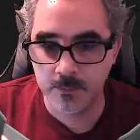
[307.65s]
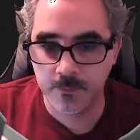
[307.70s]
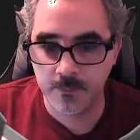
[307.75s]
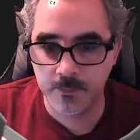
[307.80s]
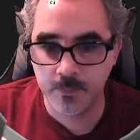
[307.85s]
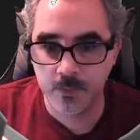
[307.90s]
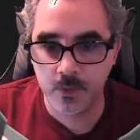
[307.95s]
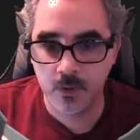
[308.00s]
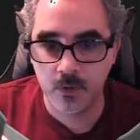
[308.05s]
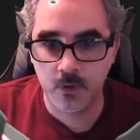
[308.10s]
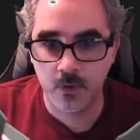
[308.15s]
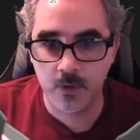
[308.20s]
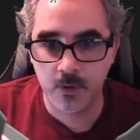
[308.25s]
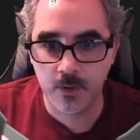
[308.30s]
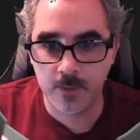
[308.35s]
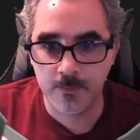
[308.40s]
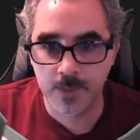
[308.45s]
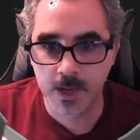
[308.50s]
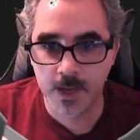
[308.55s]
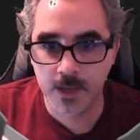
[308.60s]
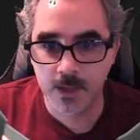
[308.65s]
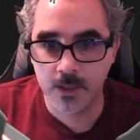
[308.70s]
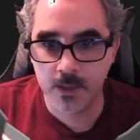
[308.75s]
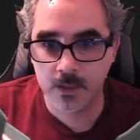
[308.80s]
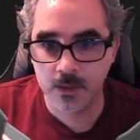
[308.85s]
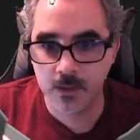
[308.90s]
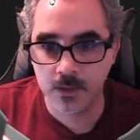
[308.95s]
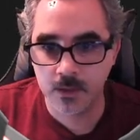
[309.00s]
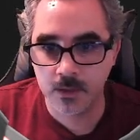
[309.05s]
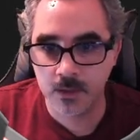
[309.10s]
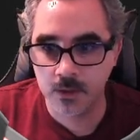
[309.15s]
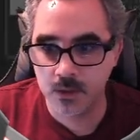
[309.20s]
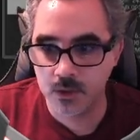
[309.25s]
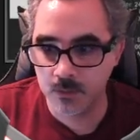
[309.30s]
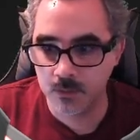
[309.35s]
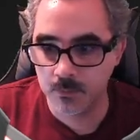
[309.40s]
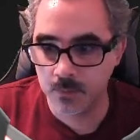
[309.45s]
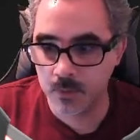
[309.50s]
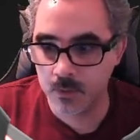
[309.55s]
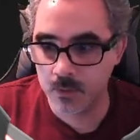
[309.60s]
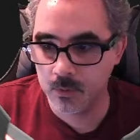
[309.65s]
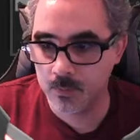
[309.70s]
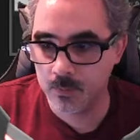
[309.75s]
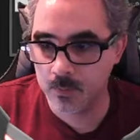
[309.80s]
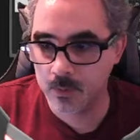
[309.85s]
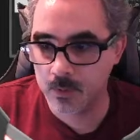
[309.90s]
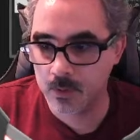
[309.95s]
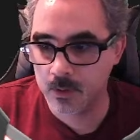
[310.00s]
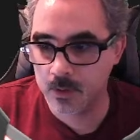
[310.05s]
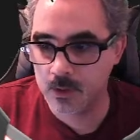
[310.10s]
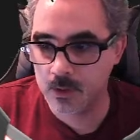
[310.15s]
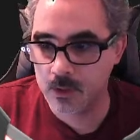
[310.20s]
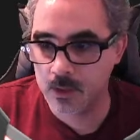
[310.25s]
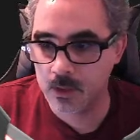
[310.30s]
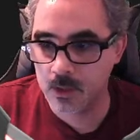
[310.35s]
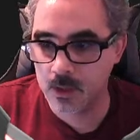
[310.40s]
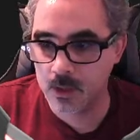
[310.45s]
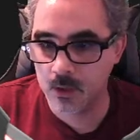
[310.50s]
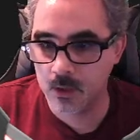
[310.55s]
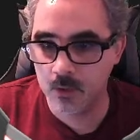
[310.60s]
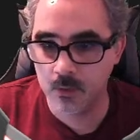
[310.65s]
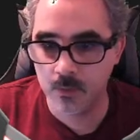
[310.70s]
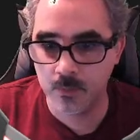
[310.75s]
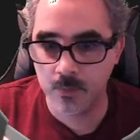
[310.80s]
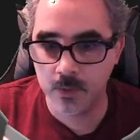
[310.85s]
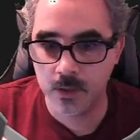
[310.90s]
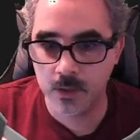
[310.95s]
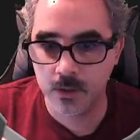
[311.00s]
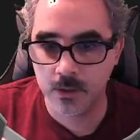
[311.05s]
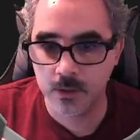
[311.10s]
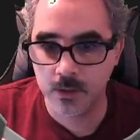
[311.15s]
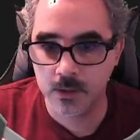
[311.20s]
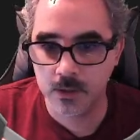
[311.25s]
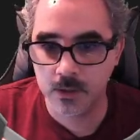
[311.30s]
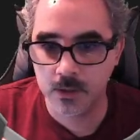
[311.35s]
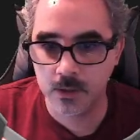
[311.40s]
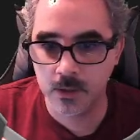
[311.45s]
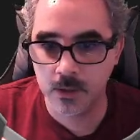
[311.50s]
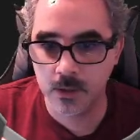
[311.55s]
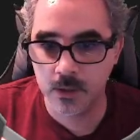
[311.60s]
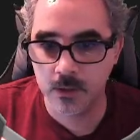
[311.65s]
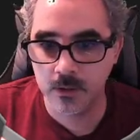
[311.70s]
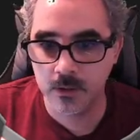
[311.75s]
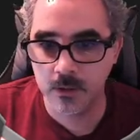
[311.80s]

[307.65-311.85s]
Going back, jump loop. I'm going to take that loop and connect it here.